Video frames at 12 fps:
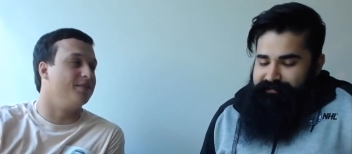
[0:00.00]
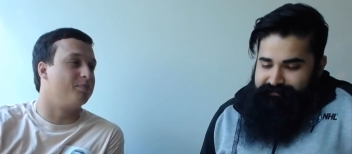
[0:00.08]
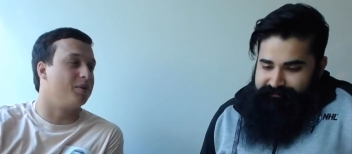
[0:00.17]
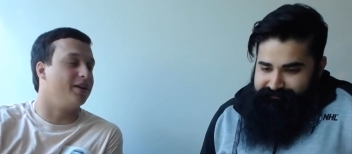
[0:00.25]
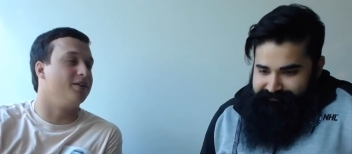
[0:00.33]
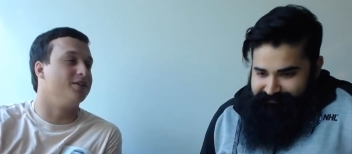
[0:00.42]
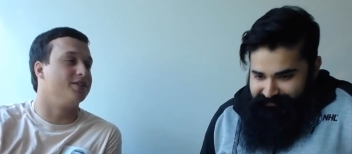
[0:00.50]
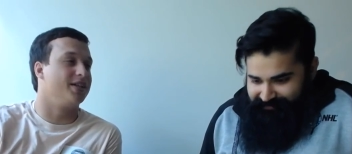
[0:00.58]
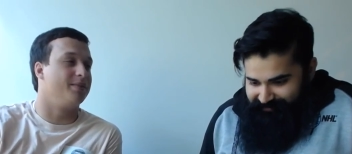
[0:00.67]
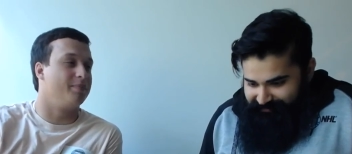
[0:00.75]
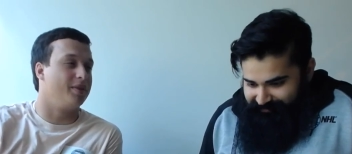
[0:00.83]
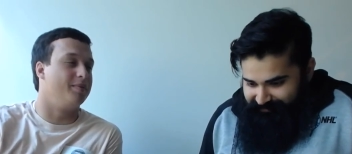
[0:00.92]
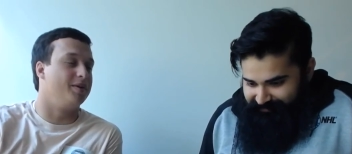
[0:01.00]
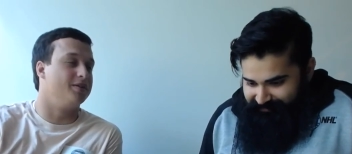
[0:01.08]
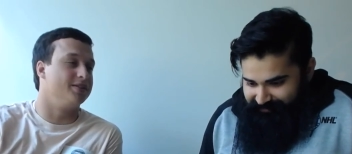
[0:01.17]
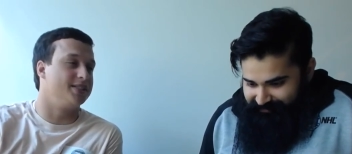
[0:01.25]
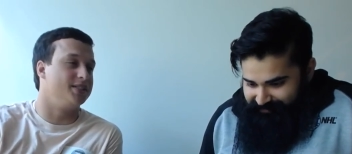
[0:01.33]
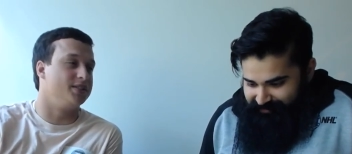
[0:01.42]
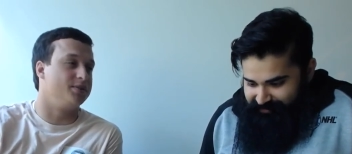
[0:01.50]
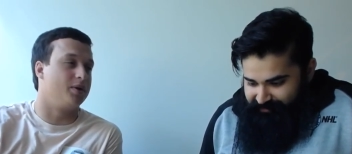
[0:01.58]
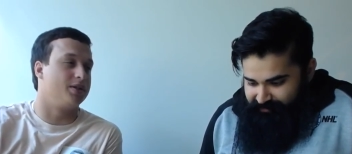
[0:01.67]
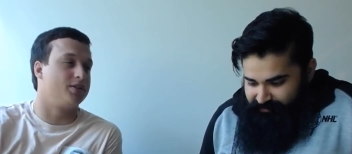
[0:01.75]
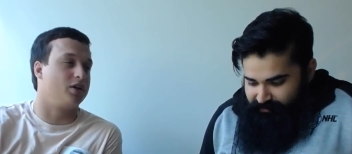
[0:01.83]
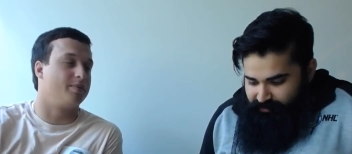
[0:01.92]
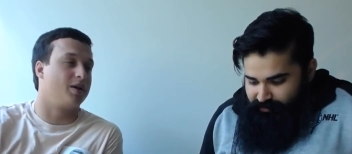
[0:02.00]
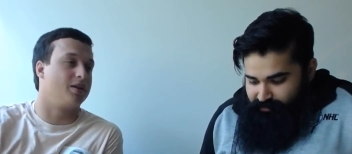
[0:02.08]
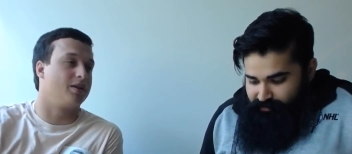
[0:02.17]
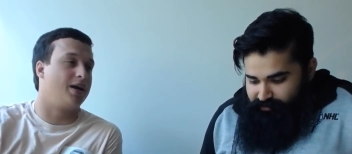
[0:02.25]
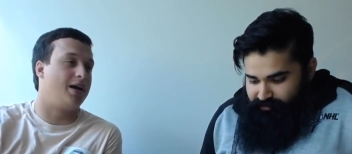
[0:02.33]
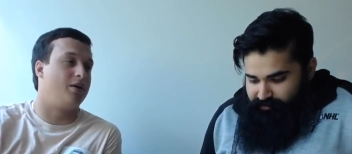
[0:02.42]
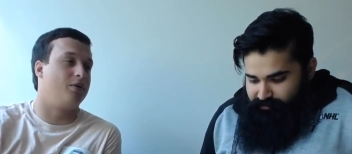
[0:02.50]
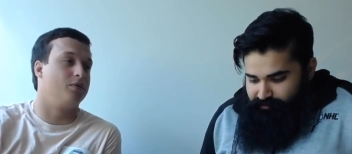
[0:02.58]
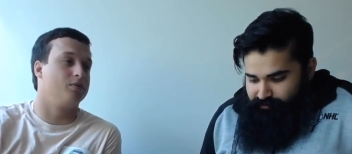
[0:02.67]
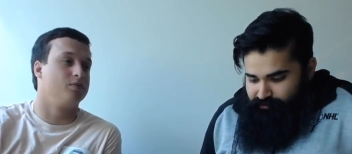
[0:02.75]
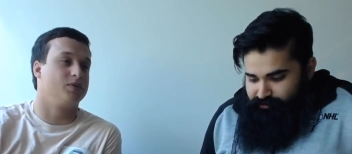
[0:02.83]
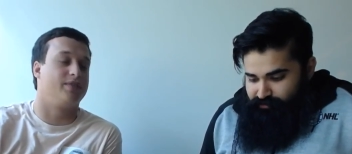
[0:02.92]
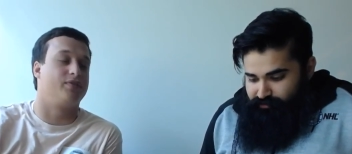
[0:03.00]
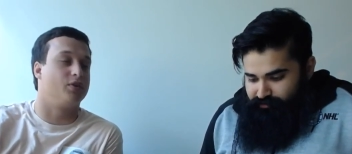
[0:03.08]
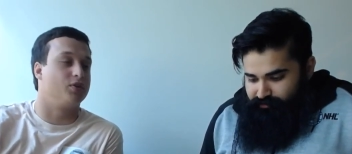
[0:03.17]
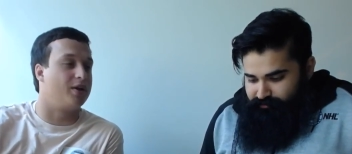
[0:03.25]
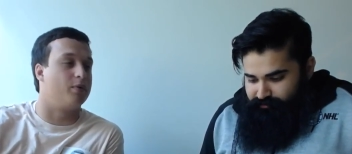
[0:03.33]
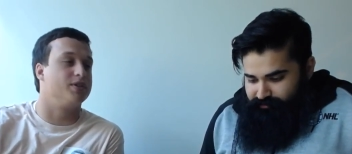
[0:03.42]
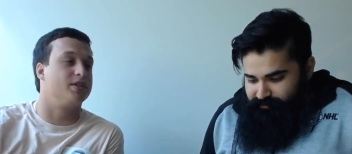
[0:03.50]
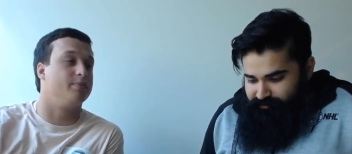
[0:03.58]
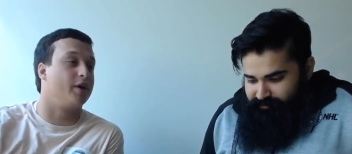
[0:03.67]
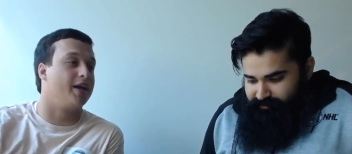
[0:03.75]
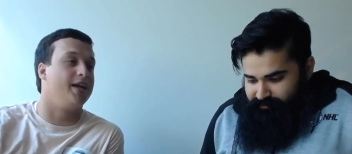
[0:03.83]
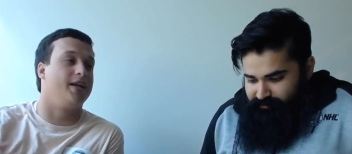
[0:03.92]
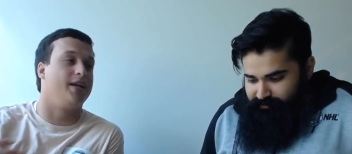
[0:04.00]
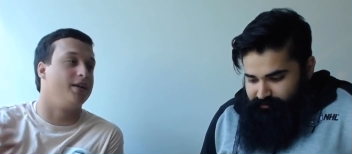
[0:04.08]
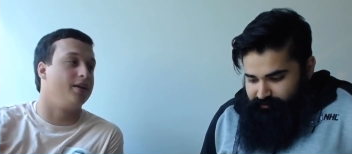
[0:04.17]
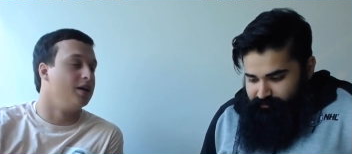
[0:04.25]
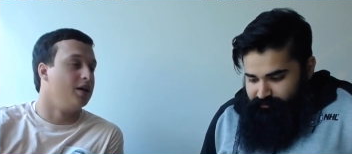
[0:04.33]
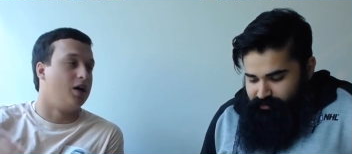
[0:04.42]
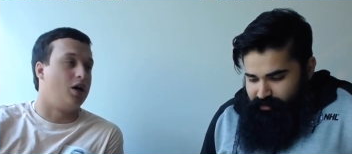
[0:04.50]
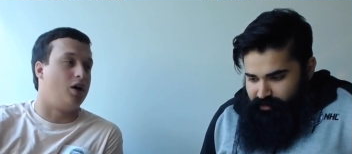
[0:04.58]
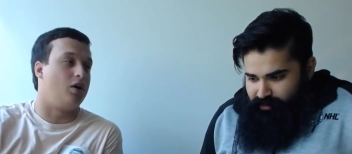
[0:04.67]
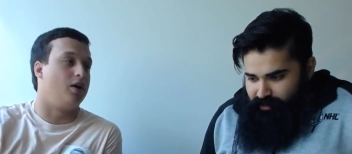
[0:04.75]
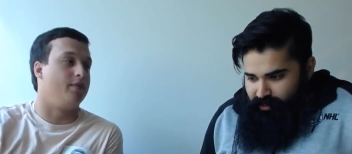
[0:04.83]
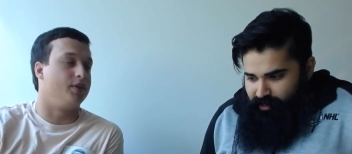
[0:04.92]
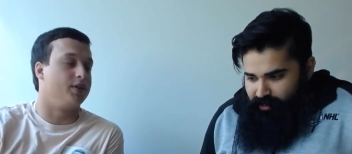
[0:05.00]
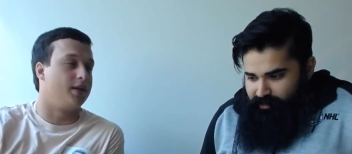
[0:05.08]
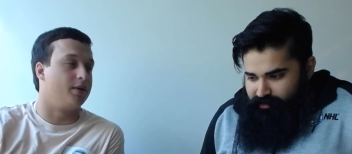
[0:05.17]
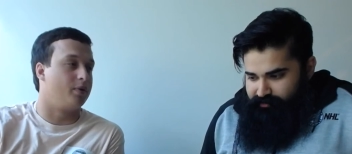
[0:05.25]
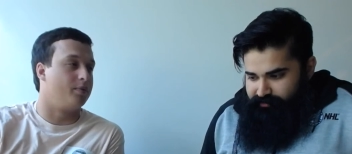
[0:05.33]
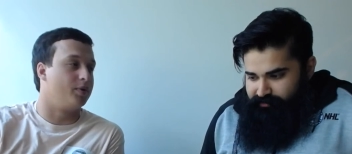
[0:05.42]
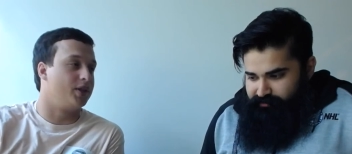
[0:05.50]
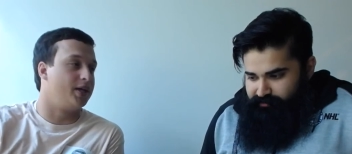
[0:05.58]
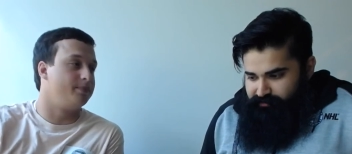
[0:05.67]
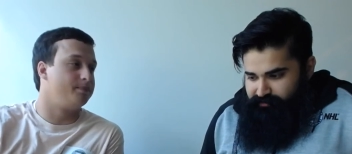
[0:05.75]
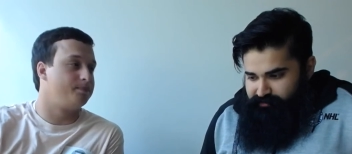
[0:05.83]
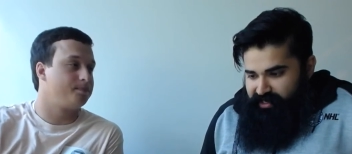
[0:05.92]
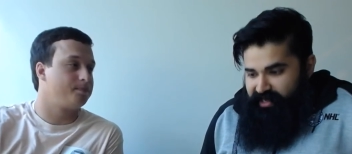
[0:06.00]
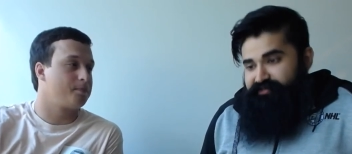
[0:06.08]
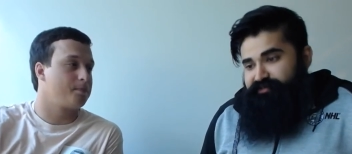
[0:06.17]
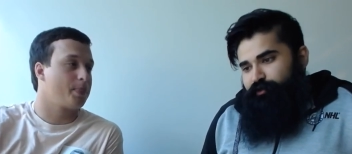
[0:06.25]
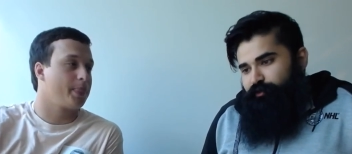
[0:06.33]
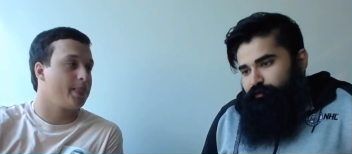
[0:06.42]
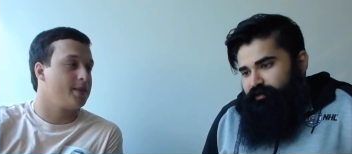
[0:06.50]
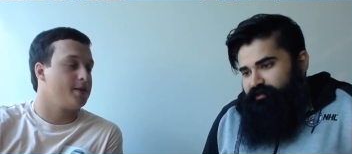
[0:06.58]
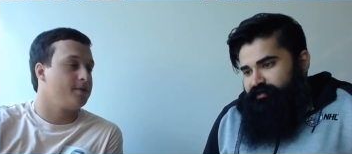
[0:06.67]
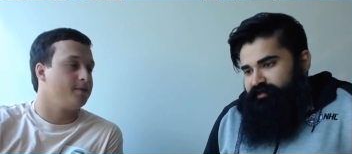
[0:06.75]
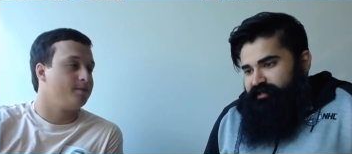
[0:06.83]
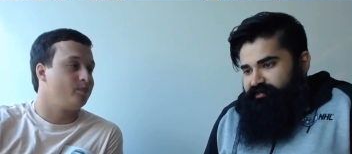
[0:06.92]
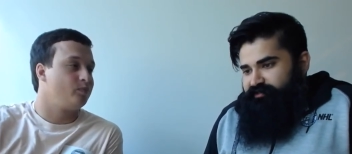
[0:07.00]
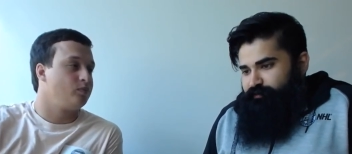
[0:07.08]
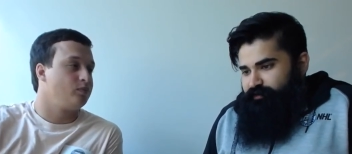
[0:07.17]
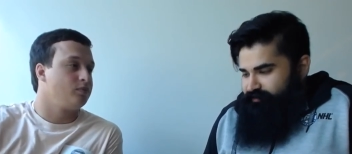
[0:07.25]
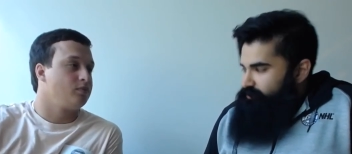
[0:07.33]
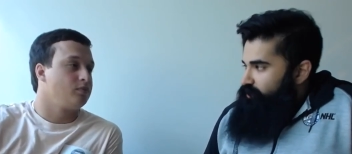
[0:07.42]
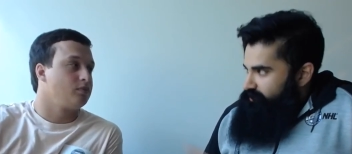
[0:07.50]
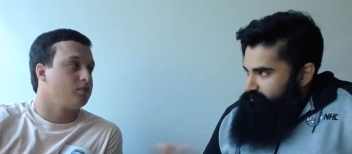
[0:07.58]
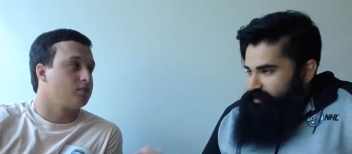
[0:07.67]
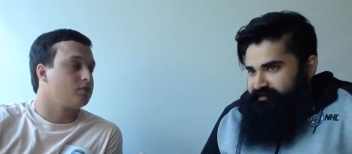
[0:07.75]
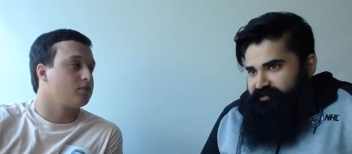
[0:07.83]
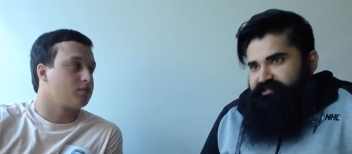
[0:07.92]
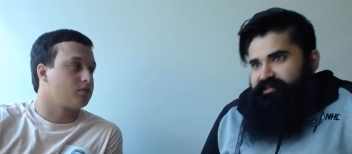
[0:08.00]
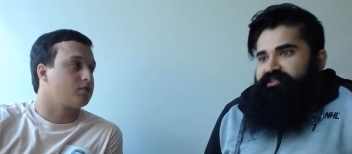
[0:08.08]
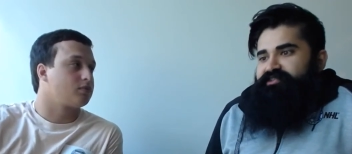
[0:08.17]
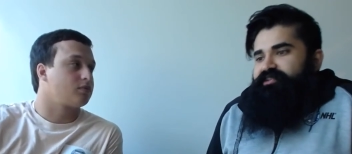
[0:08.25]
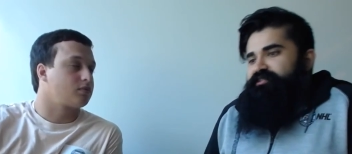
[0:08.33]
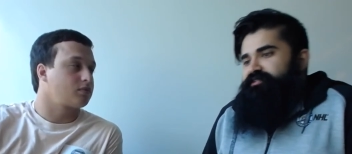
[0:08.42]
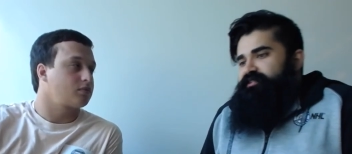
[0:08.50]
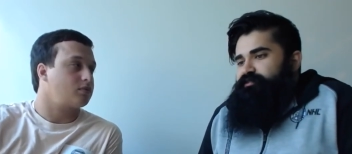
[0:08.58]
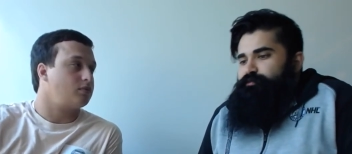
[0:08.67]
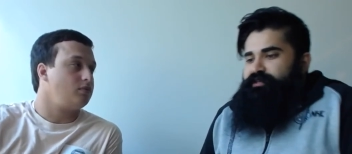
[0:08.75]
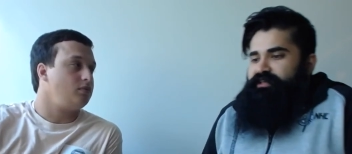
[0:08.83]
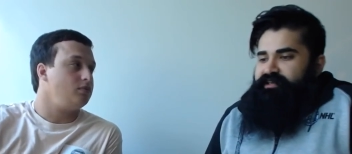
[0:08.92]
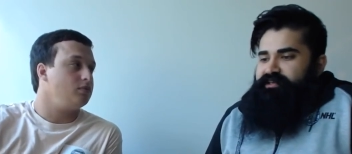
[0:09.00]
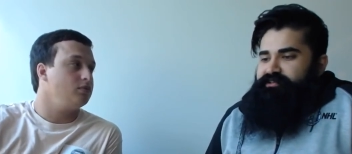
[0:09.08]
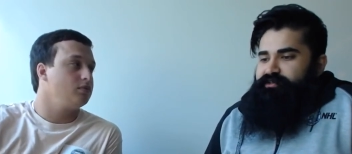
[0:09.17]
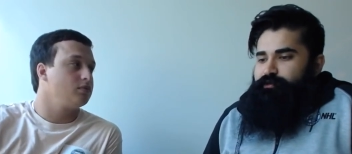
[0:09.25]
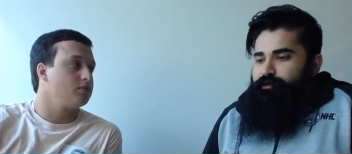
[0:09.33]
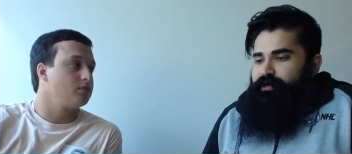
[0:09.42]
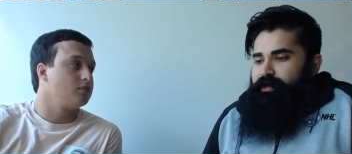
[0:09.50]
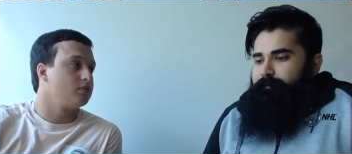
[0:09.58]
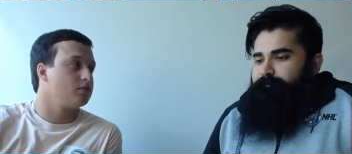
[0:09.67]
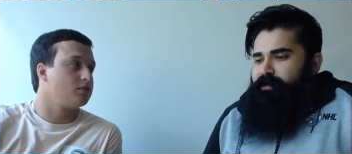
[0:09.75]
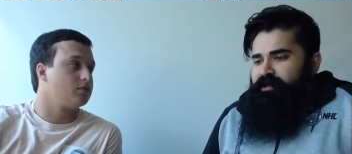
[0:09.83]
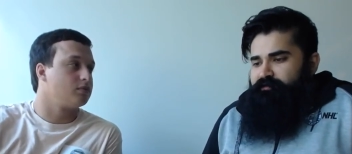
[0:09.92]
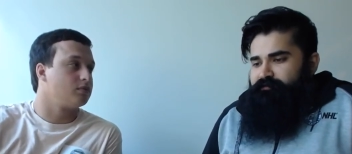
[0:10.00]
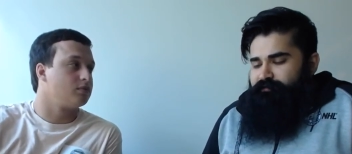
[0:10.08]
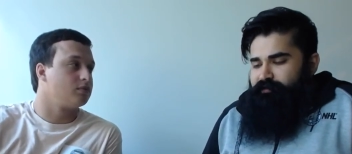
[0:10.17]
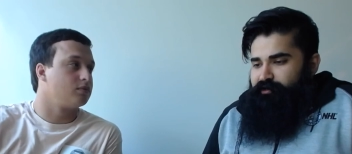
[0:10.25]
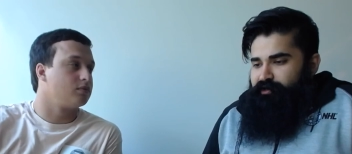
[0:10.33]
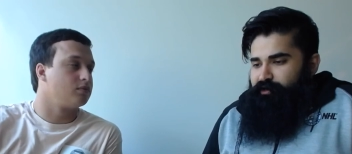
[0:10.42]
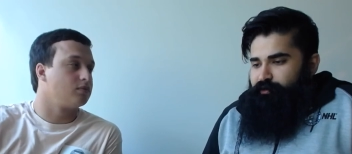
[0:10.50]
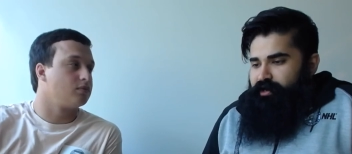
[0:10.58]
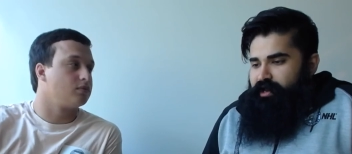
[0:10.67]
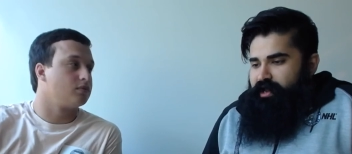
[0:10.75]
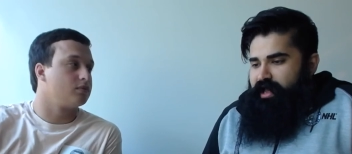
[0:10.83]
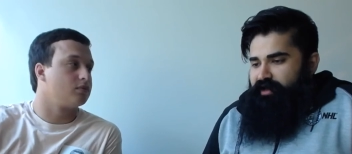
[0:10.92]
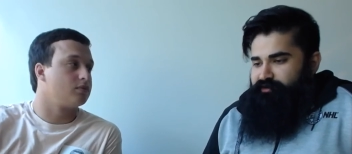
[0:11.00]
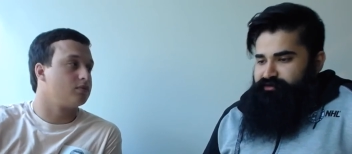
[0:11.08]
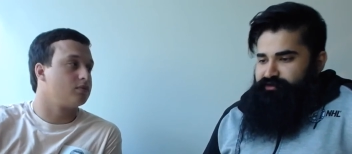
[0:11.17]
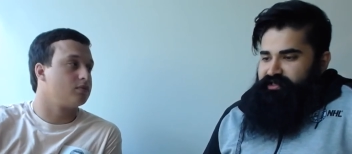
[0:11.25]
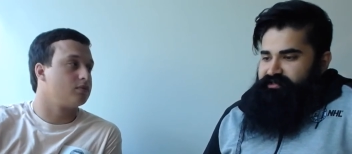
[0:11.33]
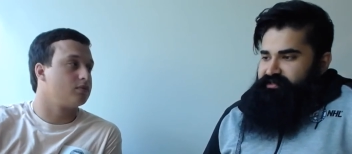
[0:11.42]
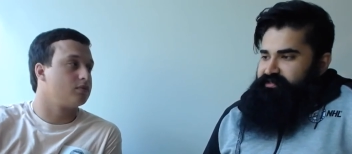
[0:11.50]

Speaker 1: players in the middle of the season. Do you want to talk about how difficult that was to bring in and all everything that went with that?
Speaker 2: Yeah, so one of the things with contract extensions is we needed to um, figure out how to get the